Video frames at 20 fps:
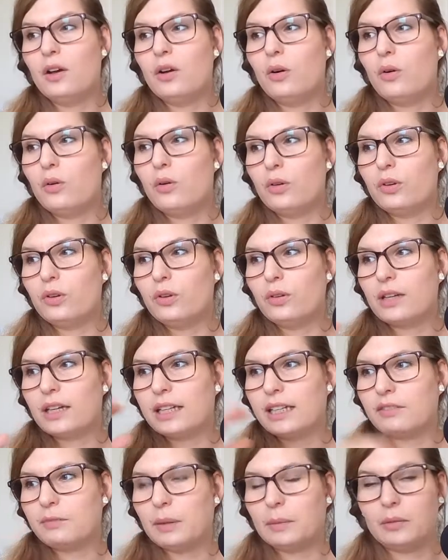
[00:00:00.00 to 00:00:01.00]
Or you could
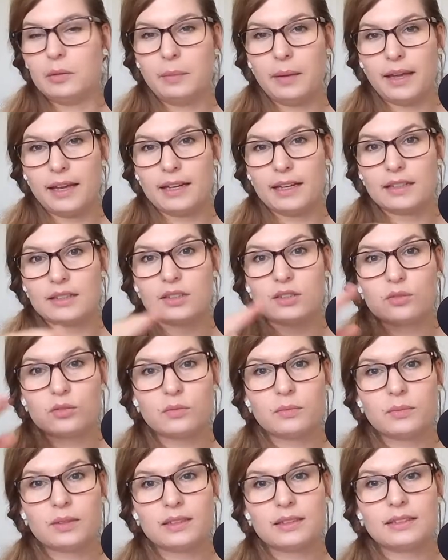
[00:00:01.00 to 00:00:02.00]
have people pay in
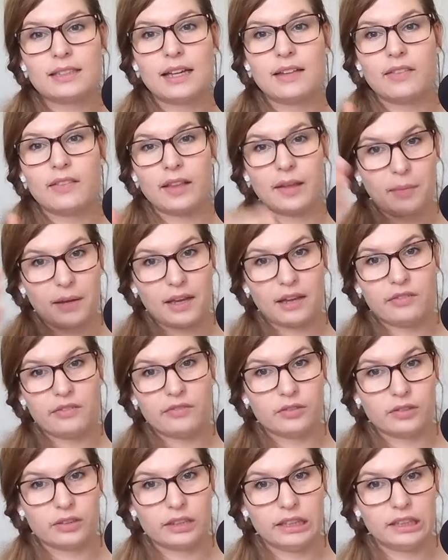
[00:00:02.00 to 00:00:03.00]
installments and they pay
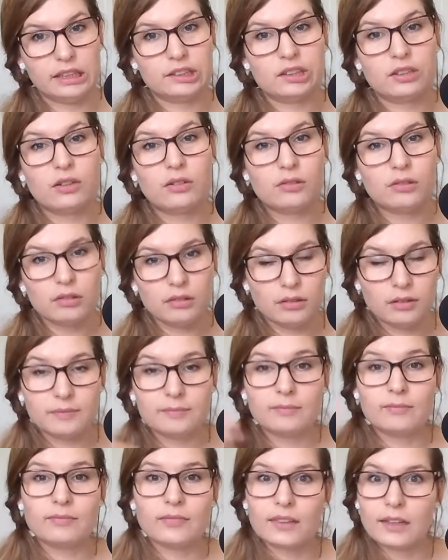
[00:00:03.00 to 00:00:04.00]
for each call,
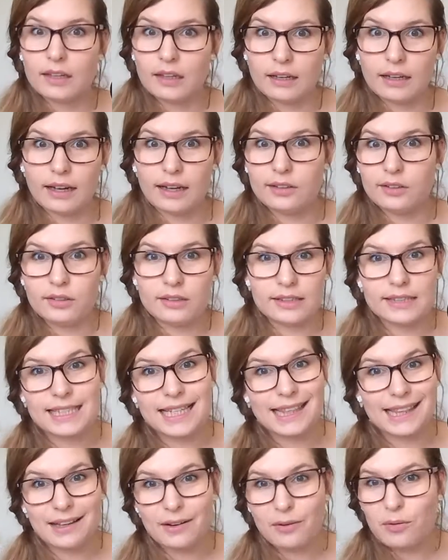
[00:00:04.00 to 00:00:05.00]
and you can
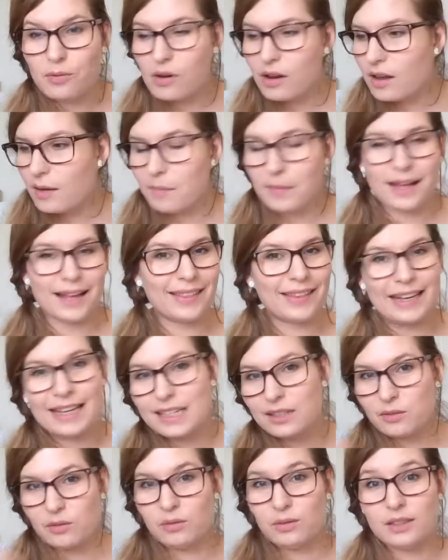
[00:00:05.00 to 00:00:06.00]
set that all up and then
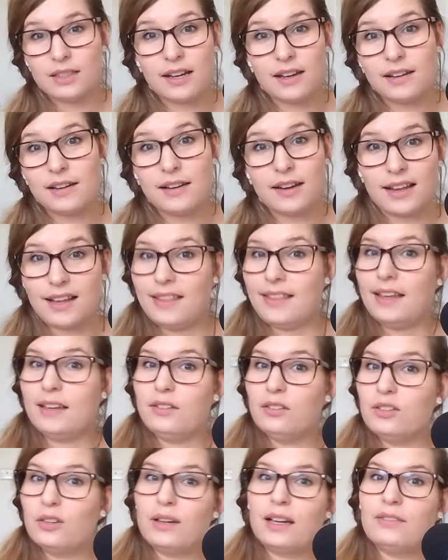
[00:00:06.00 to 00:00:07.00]
it's all done. And then
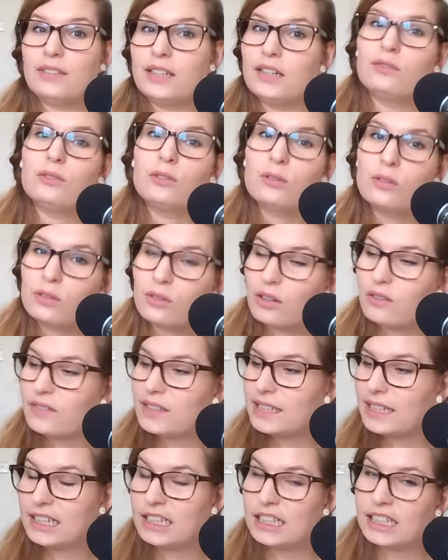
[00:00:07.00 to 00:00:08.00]
you don't have to have awkward
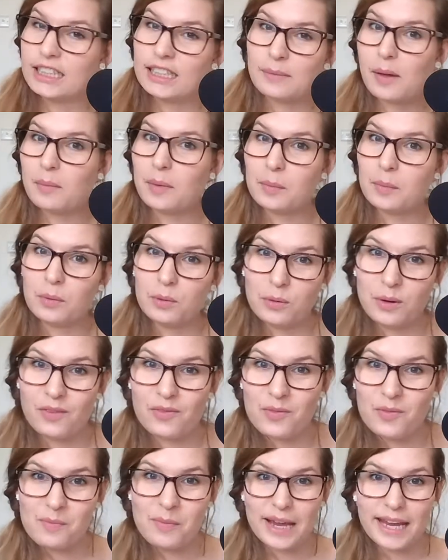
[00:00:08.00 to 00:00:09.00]
conversations about people who
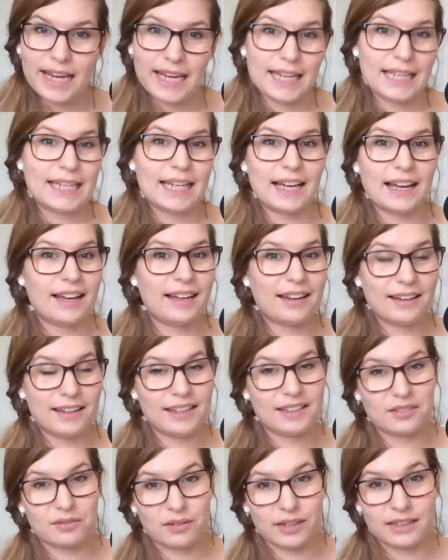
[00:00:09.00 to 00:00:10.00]
haven't paid, and
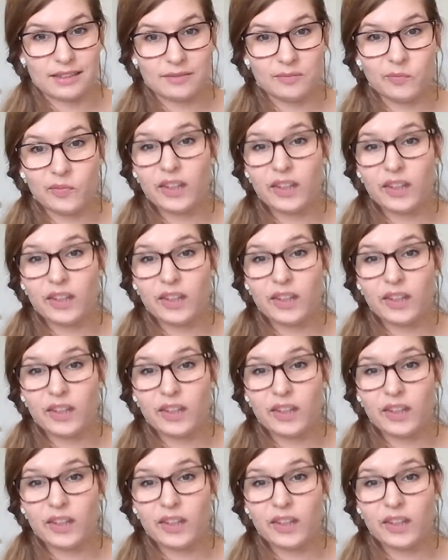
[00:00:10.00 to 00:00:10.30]
it's great.